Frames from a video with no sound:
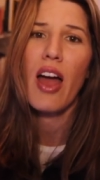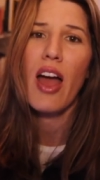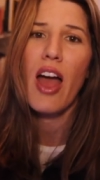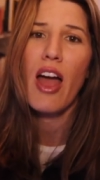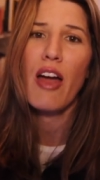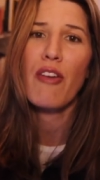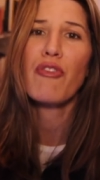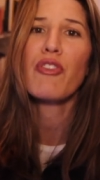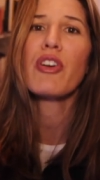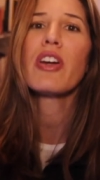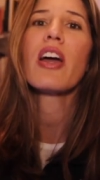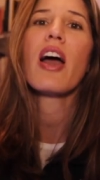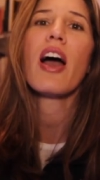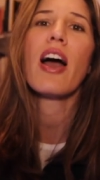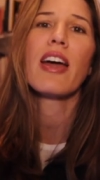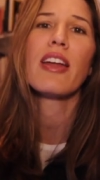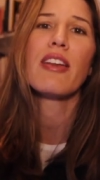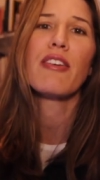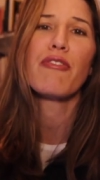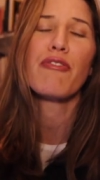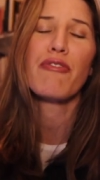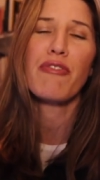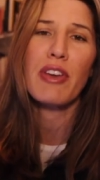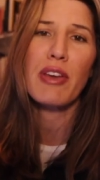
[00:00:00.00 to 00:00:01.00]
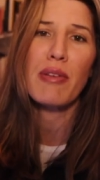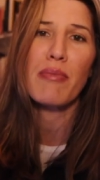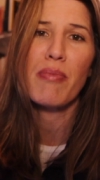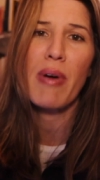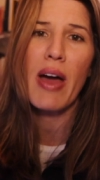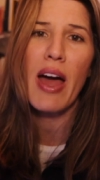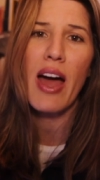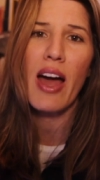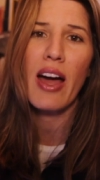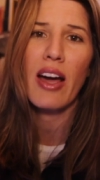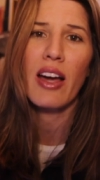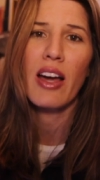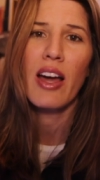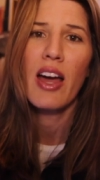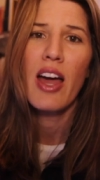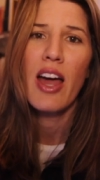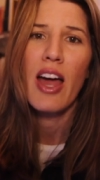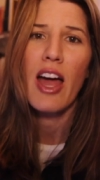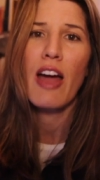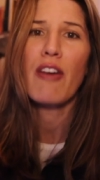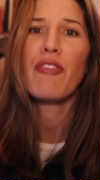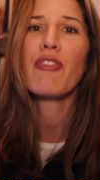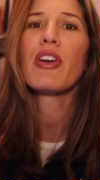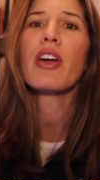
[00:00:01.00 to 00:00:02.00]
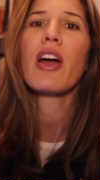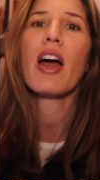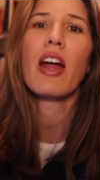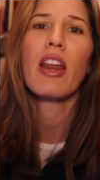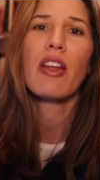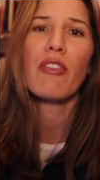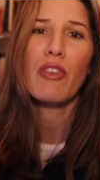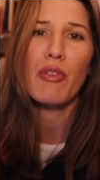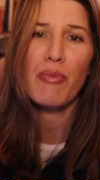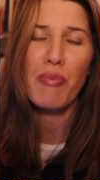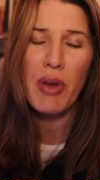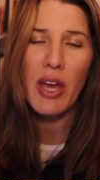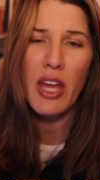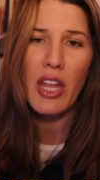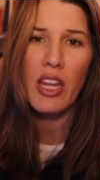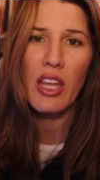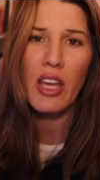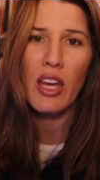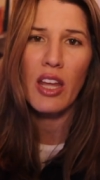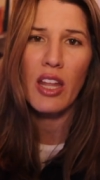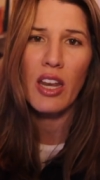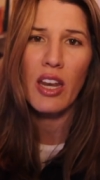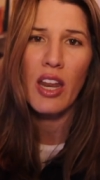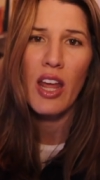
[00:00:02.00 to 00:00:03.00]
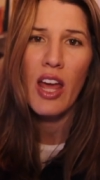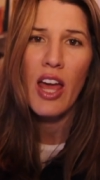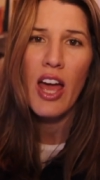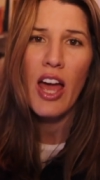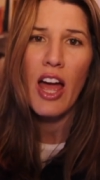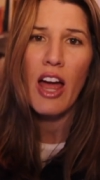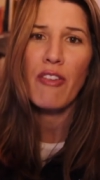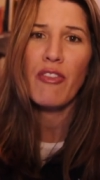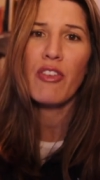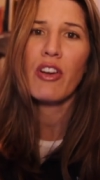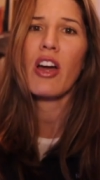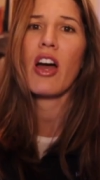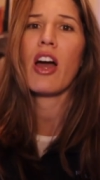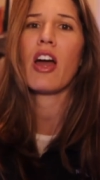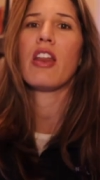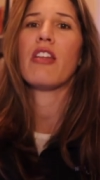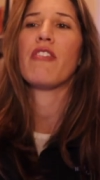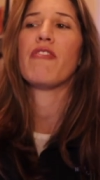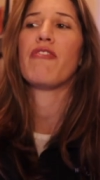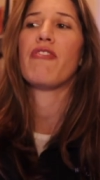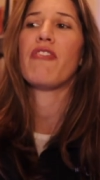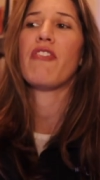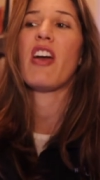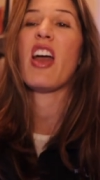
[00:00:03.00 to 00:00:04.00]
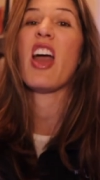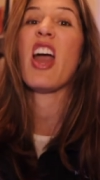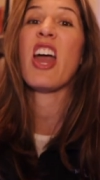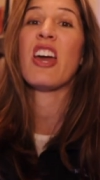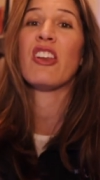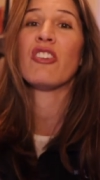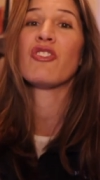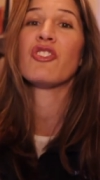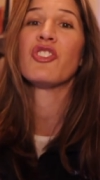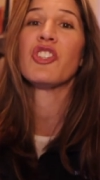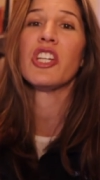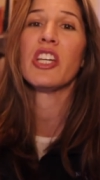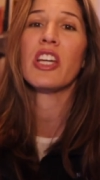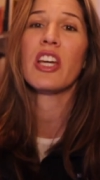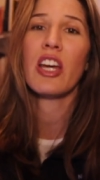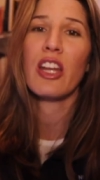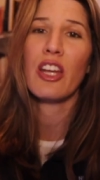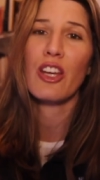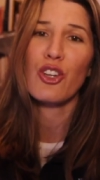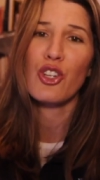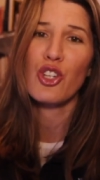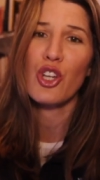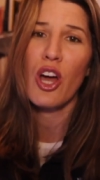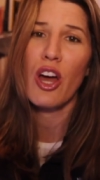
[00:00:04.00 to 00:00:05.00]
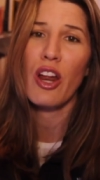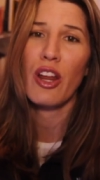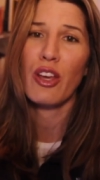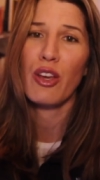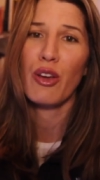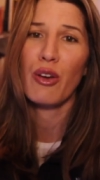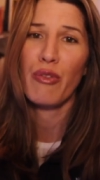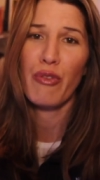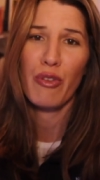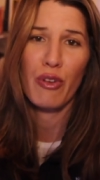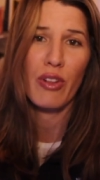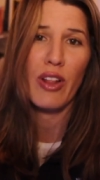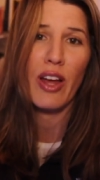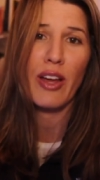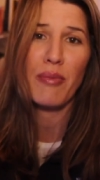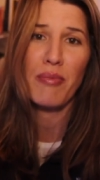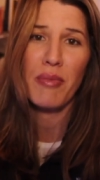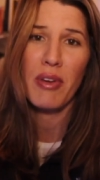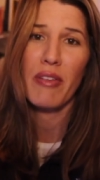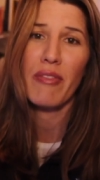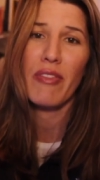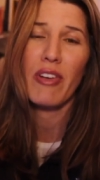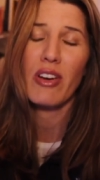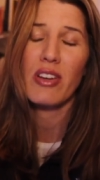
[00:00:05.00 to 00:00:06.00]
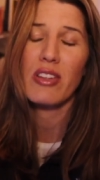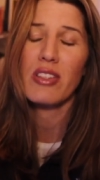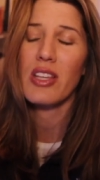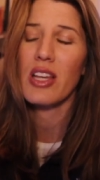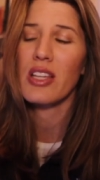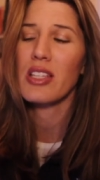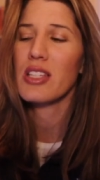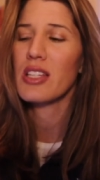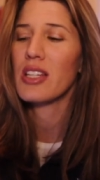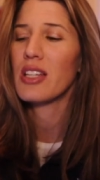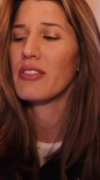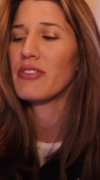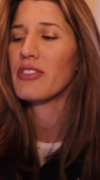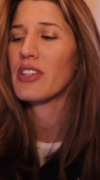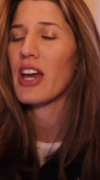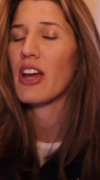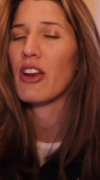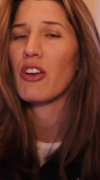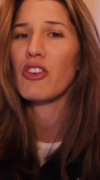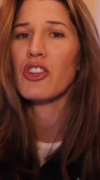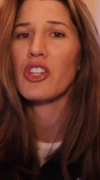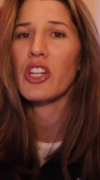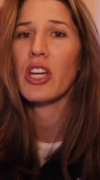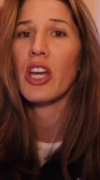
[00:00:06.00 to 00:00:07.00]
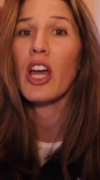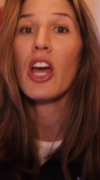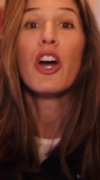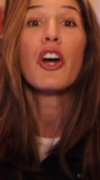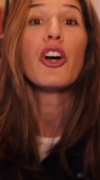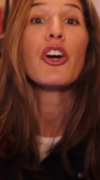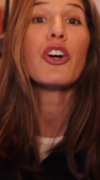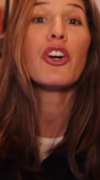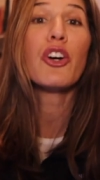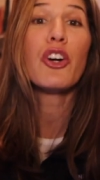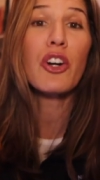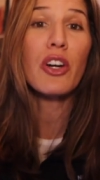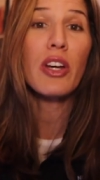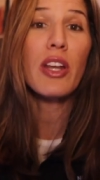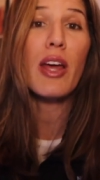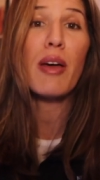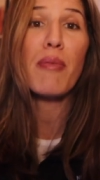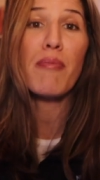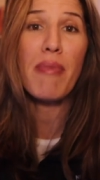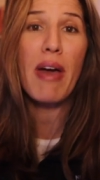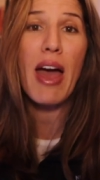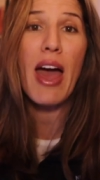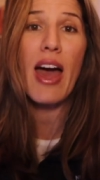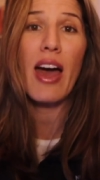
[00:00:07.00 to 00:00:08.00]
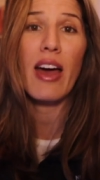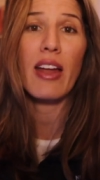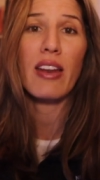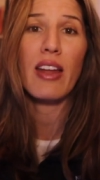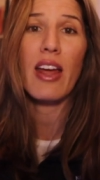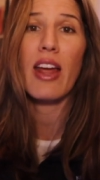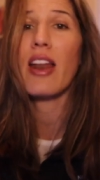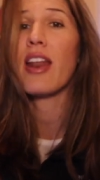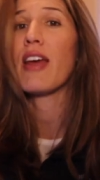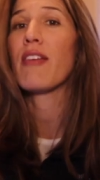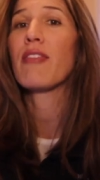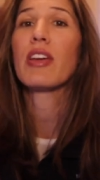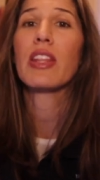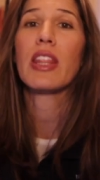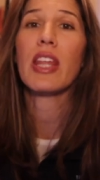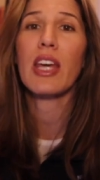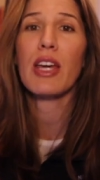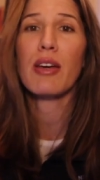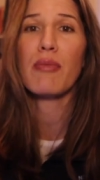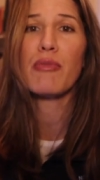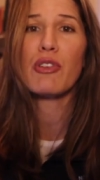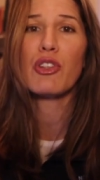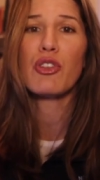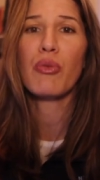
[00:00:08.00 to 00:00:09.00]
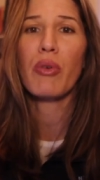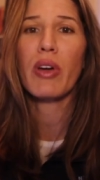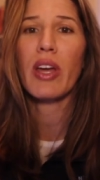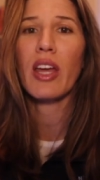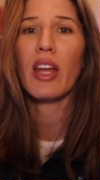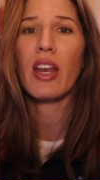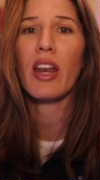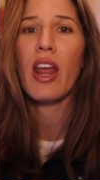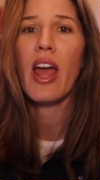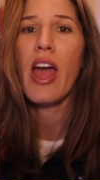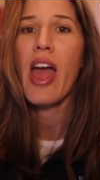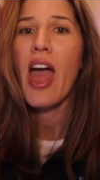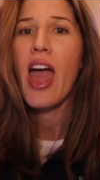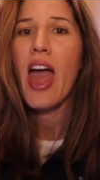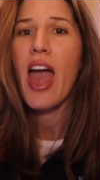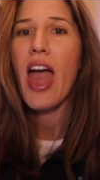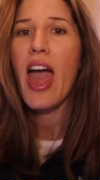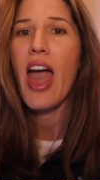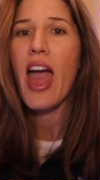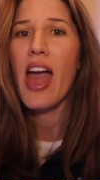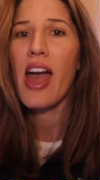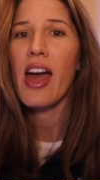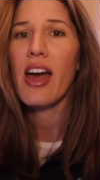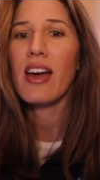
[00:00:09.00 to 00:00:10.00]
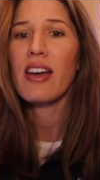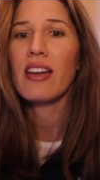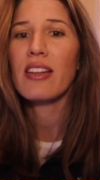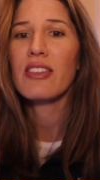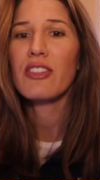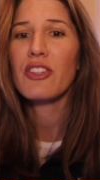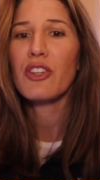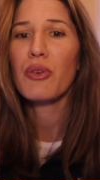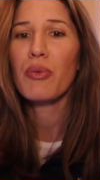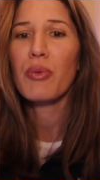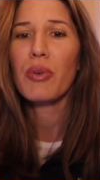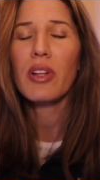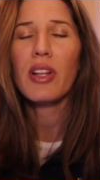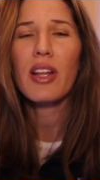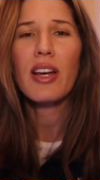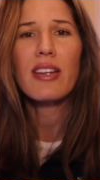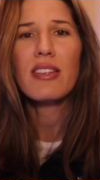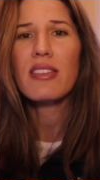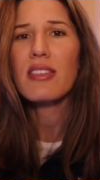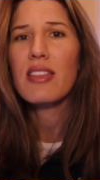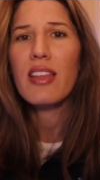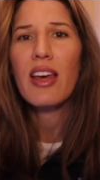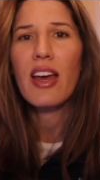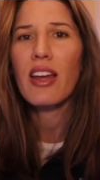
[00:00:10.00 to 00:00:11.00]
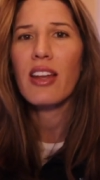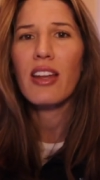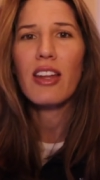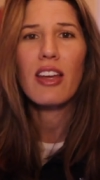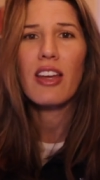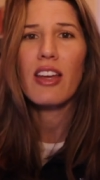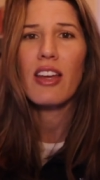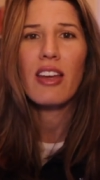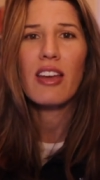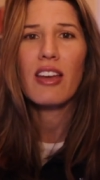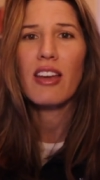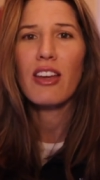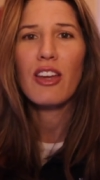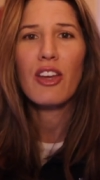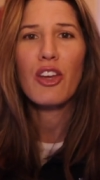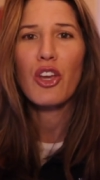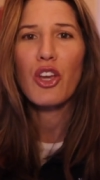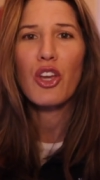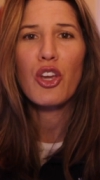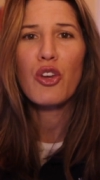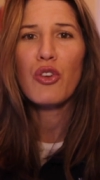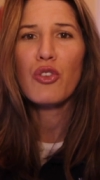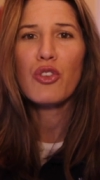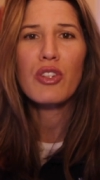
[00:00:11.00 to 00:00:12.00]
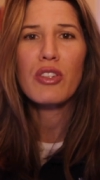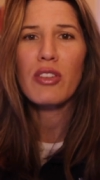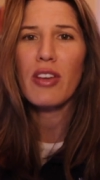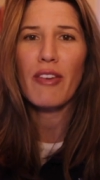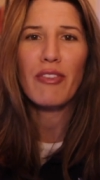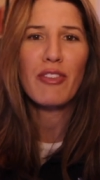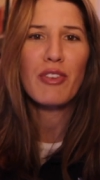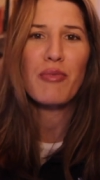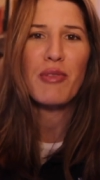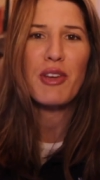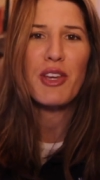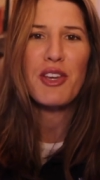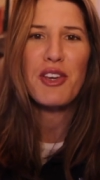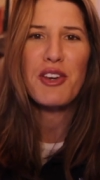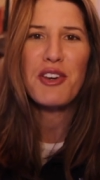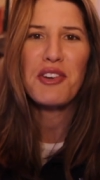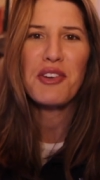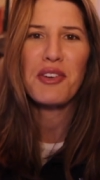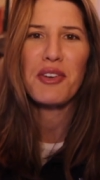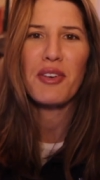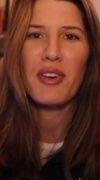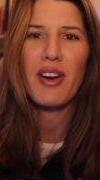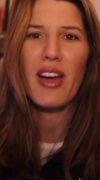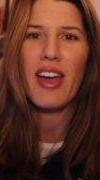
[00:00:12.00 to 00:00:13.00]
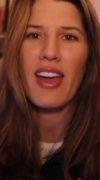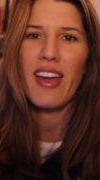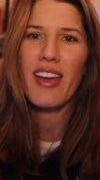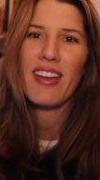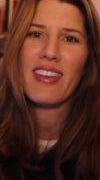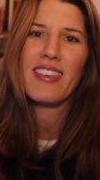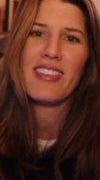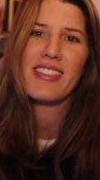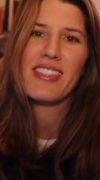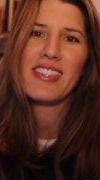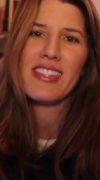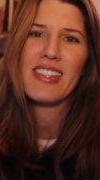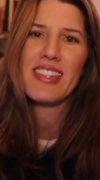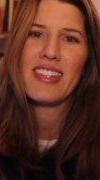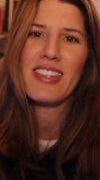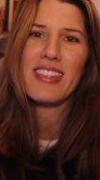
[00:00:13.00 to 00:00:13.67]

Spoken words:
every kind of feedback, every kind of opinion, every kind of energy getting shot at you if you're like me and very sensitive to energy, good and bad, and everything in between. And you realize that you just have to be you. And